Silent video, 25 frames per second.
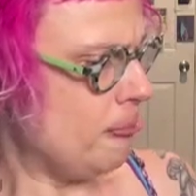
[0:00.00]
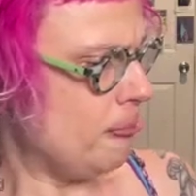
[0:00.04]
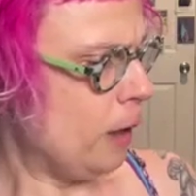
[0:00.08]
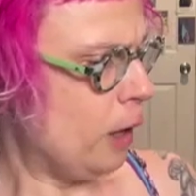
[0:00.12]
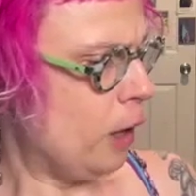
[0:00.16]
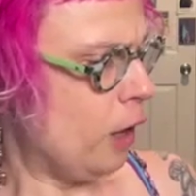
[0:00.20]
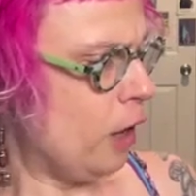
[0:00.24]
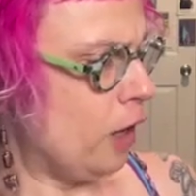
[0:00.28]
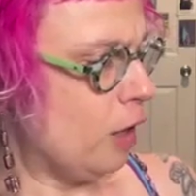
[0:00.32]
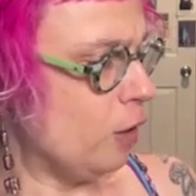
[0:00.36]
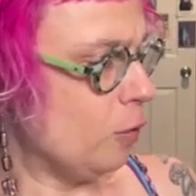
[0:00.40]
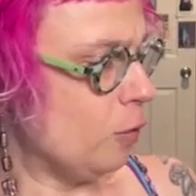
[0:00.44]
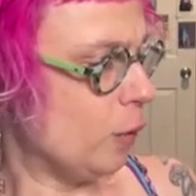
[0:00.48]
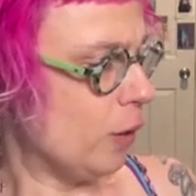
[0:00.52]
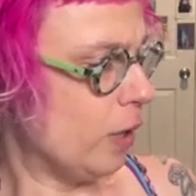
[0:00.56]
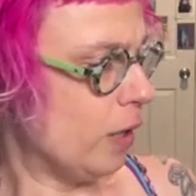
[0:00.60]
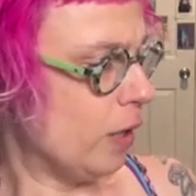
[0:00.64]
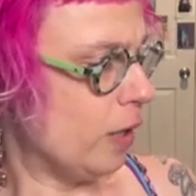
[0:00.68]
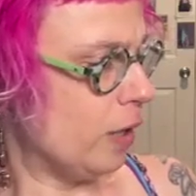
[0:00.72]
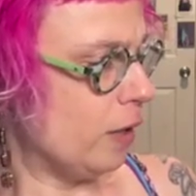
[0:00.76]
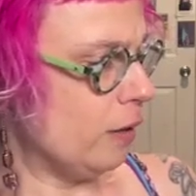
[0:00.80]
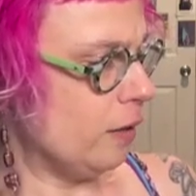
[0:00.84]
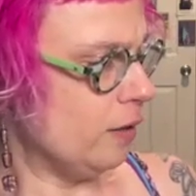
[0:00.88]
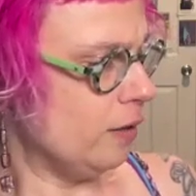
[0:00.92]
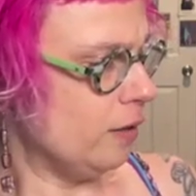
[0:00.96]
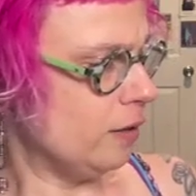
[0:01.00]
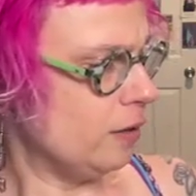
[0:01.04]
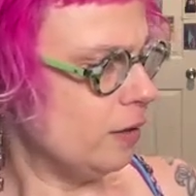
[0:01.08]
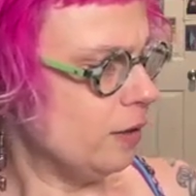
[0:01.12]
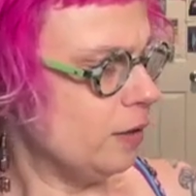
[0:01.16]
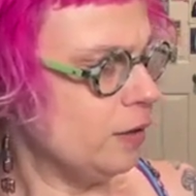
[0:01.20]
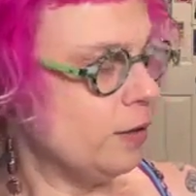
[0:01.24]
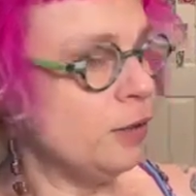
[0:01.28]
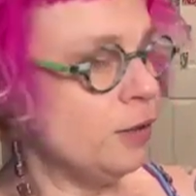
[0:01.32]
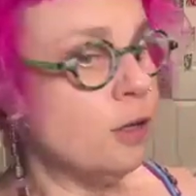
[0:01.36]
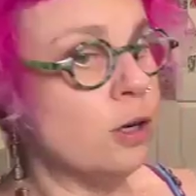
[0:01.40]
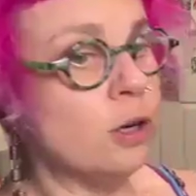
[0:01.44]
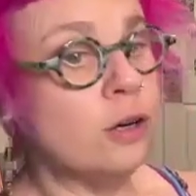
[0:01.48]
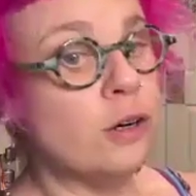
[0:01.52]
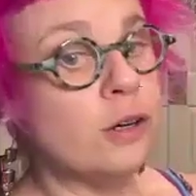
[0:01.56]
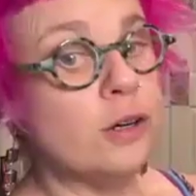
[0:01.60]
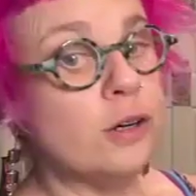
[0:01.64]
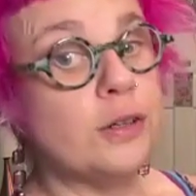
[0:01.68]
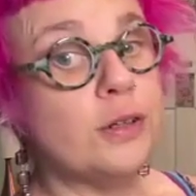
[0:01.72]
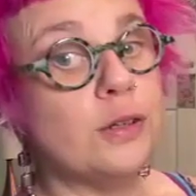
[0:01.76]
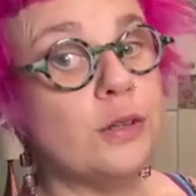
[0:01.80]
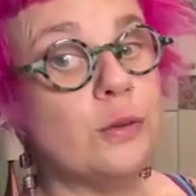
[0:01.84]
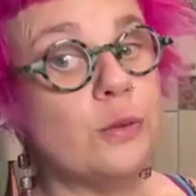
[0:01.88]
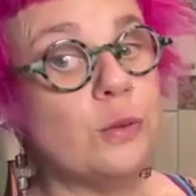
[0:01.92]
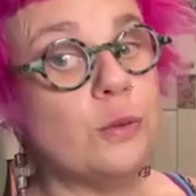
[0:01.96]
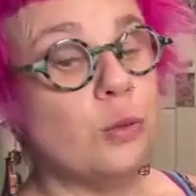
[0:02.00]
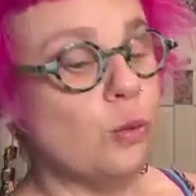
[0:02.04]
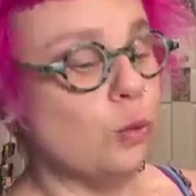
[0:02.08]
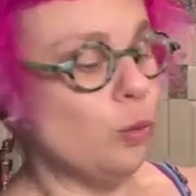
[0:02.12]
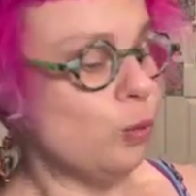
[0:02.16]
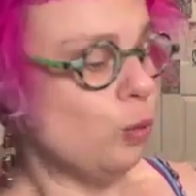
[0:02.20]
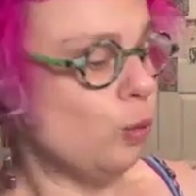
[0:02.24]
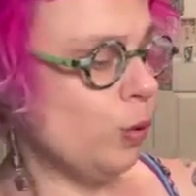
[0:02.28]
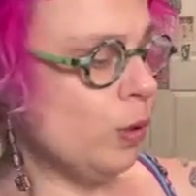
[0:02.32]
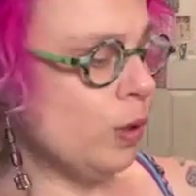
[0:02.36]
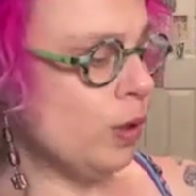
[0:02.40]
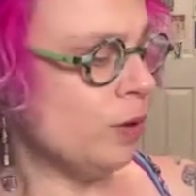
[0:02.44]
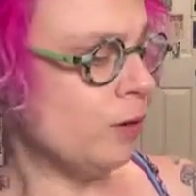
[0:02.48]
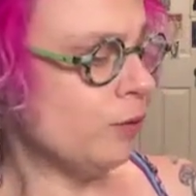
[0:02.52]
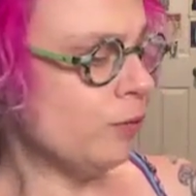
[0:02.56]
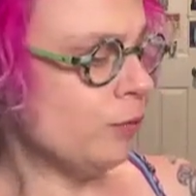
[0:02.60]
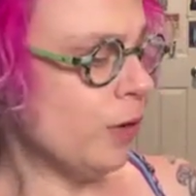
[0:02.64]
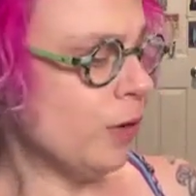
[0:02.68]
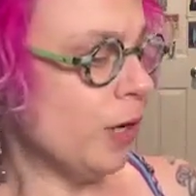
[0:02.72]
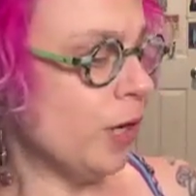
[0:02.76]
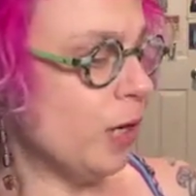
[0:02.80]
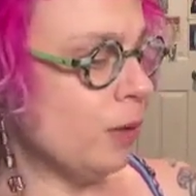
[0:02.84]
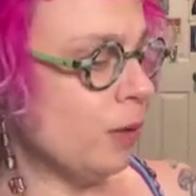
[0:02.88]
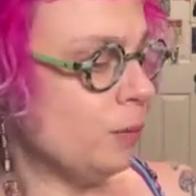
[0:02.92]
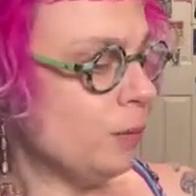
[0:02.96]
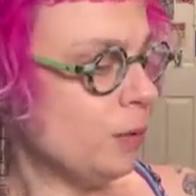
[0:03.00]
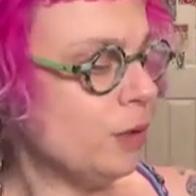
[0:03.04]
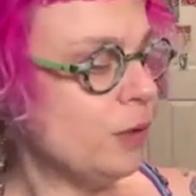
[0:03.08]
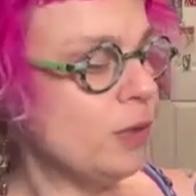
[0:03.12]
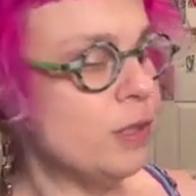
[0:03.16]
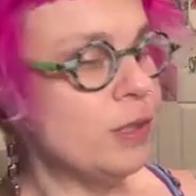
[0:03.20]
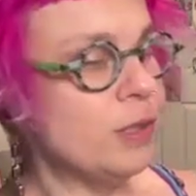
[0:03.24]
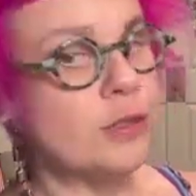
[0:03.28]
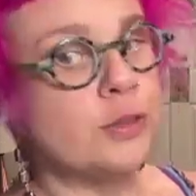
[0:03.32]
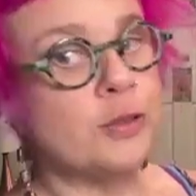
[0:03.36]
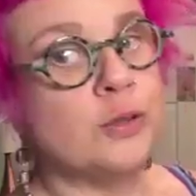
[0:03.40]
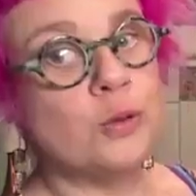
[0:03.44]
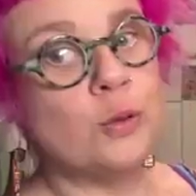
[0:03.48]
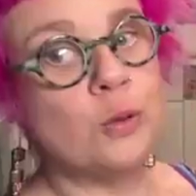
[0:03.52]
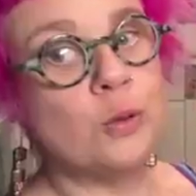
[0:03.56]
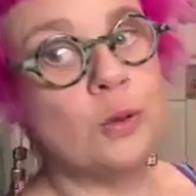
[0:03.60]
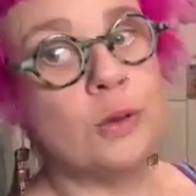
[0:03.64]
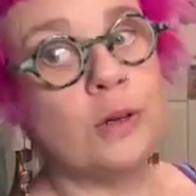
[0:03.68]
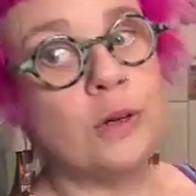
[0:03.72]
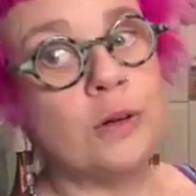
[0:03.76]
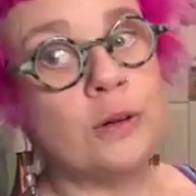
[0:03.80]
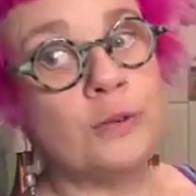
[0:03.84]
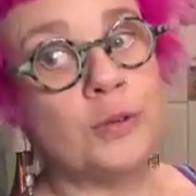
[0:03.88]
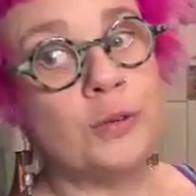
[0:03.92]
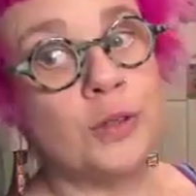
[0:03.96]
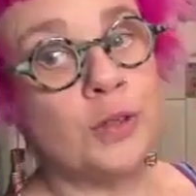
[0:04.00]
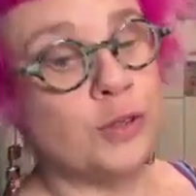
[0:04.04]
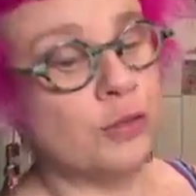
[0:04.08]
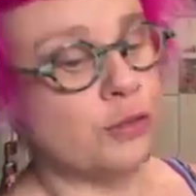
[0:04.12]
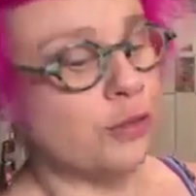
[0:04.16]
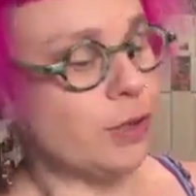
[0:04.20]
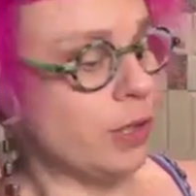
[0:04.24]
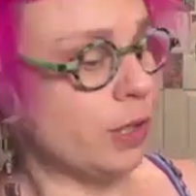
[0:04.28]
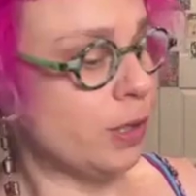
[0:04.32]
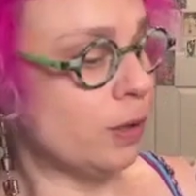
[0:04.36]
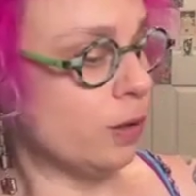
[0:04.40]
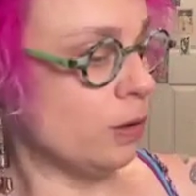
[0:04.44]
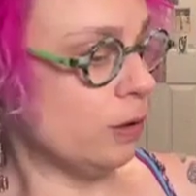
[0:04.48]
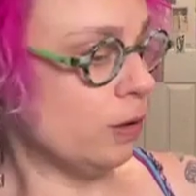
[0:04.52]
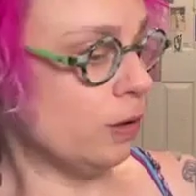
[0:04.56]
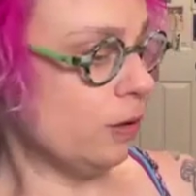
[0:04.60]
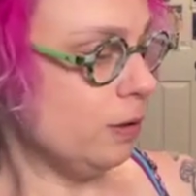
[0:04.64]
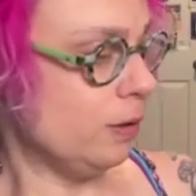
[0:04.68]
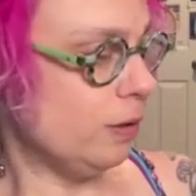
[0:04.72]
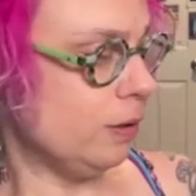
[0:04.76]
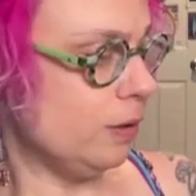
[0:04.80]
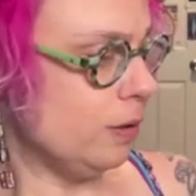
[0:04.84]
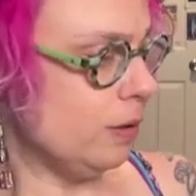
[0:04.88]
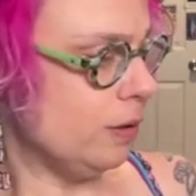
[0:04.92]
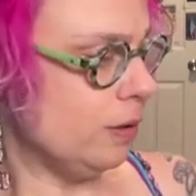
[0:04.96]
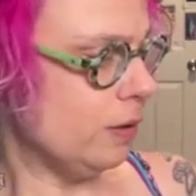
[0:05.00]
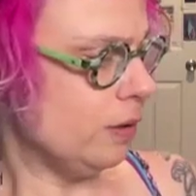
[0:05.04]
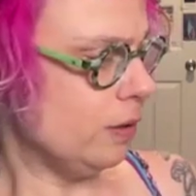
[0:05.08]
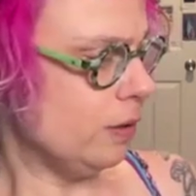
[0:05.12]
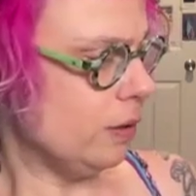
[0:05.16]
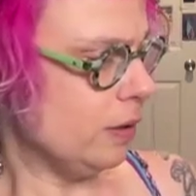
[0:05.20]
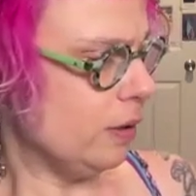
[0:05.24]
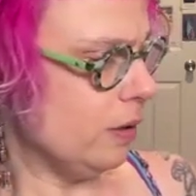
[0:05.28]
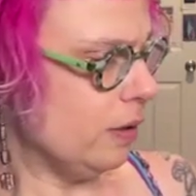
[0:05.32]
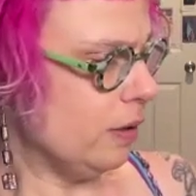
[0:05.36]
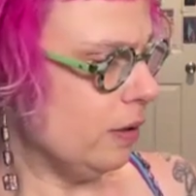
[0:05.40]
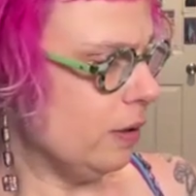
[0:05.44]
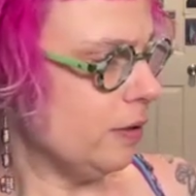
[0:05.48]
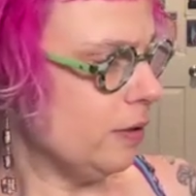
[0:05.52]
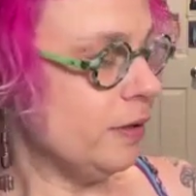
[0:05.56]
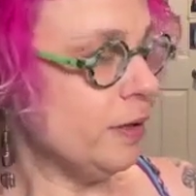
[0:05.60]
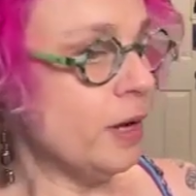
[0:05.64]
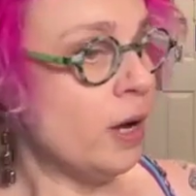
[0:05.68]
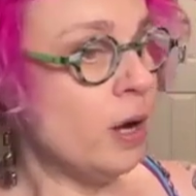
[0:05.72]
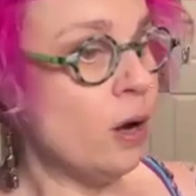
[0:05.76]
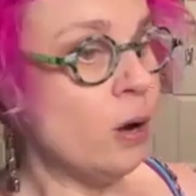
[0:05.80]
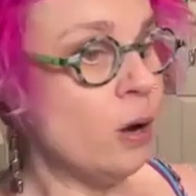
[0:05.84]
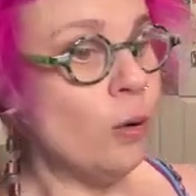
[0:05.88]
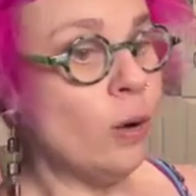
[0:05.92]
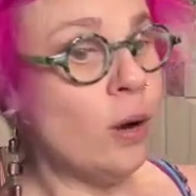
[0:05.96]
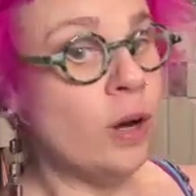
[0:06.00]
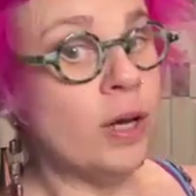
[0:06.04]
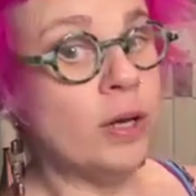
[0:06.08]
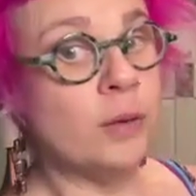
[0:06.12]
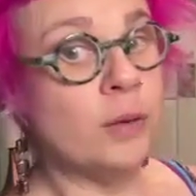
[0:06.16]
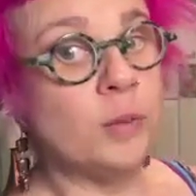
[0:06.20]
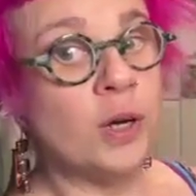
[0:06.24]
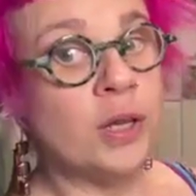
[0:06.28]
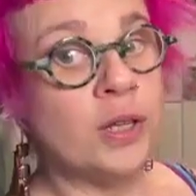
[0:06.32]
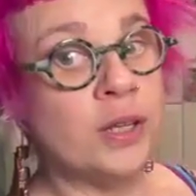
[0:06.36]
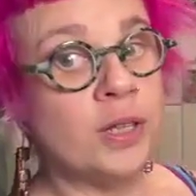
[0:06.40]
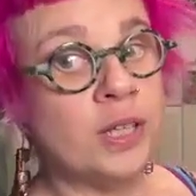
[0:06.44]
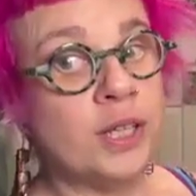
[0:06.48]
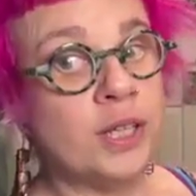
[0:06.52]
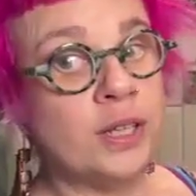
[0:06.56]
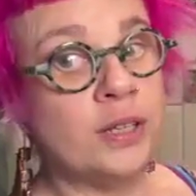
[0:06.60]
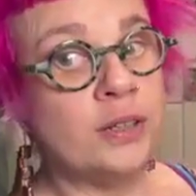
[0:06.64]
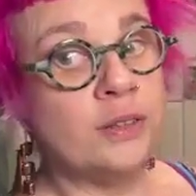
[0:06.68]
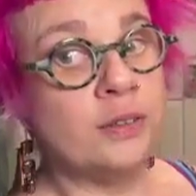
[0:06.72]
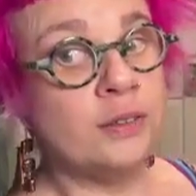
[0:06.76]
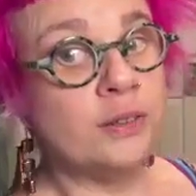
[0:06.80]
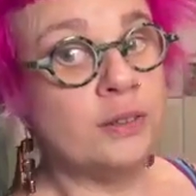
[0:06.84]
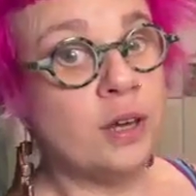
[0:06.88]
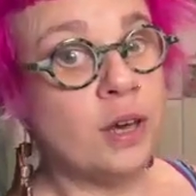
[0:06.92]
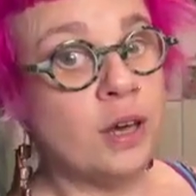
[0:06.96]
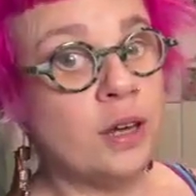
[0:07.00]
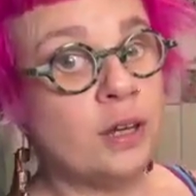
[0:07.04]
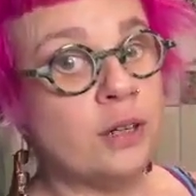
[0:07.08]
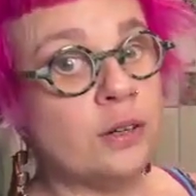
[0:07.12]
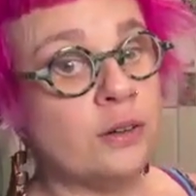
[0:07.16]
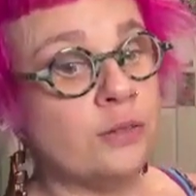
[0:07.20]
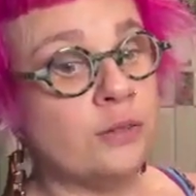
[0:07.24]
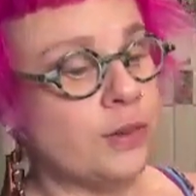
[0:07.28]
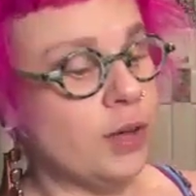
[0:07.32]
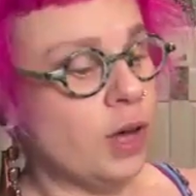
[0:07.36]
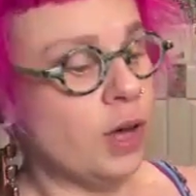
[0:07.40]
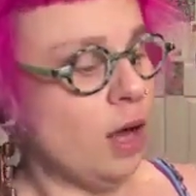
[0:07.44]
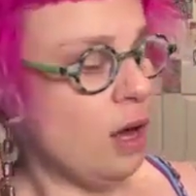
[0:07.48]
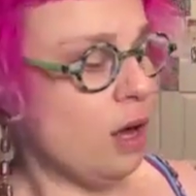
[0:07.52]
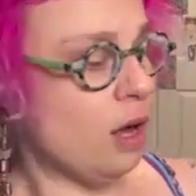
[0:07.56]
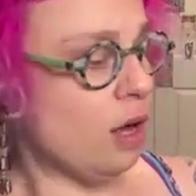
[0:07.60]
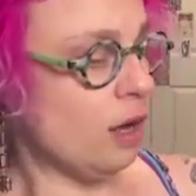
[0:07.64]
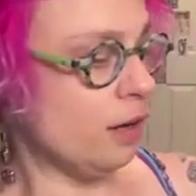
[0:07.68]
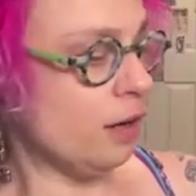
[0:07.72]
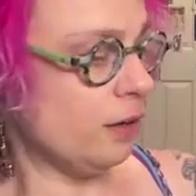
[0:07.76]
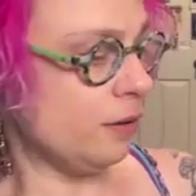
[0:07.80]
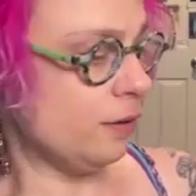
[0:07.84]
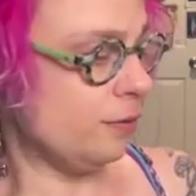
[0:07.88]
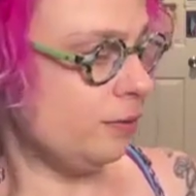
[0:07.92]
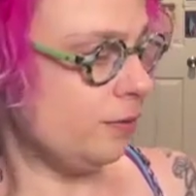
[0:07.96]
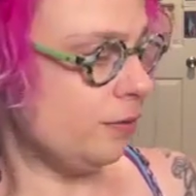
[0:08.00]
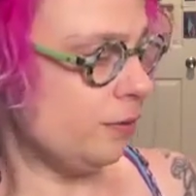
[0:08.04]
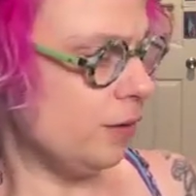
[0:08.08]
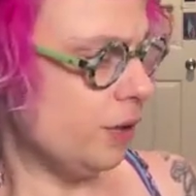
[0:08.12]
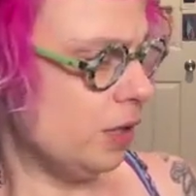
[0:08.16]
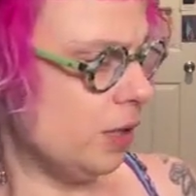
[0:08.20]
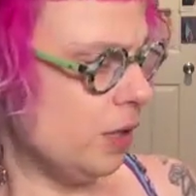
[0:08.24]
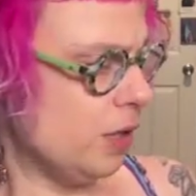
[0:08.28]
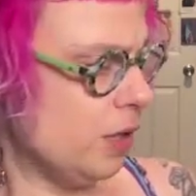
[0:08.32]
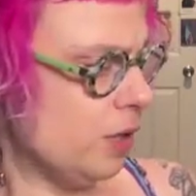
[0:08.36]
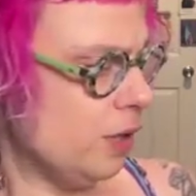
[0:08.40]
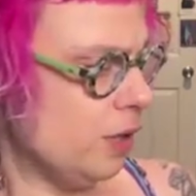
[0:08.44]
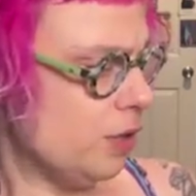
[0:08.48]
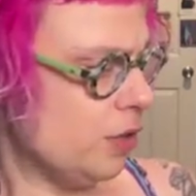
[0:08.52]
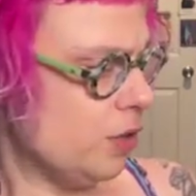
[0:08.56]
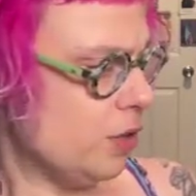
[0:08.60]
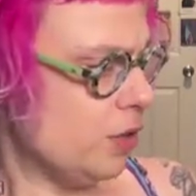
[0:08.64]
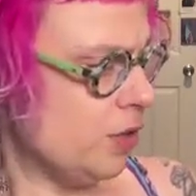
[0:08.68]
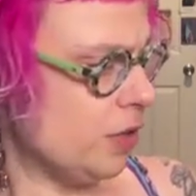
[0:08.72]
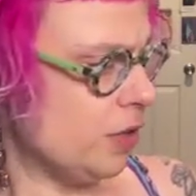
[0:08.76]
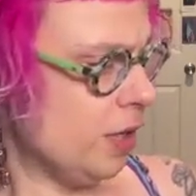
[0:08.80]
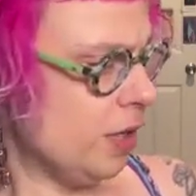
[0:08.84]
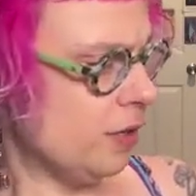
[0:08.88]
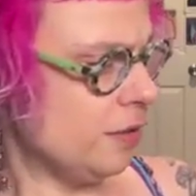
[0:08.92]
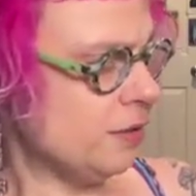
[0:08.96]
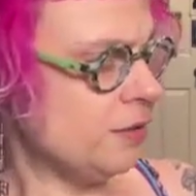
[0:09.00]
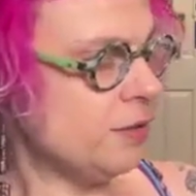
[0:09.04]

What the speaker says: highway, yard, wooden ramp, door of the trailer. Now I am on the inside of the hive. She has